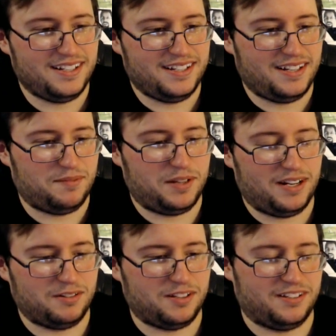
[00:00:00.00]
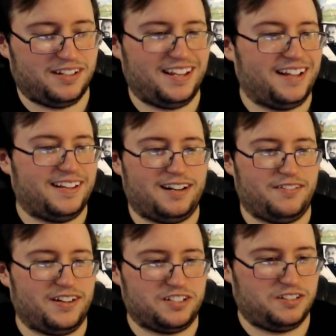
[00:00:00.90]
I mean, I was gonna say take that off.
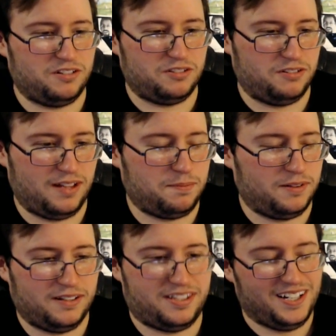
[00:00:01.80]
Actually, don't do that, please.